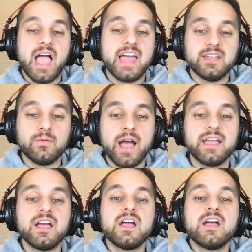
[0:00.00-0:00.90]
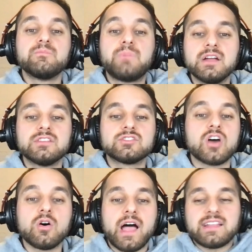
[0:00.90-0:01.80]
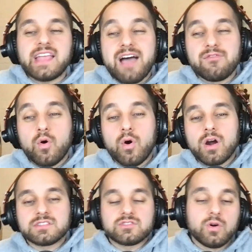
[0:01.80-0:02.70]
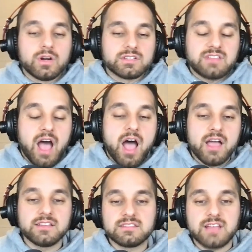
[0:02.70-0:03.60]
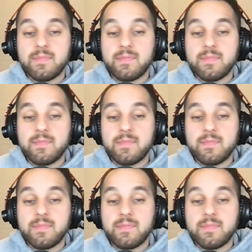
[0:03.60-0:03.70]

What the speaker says: Anyway, but so like they have a horse, the horse dies.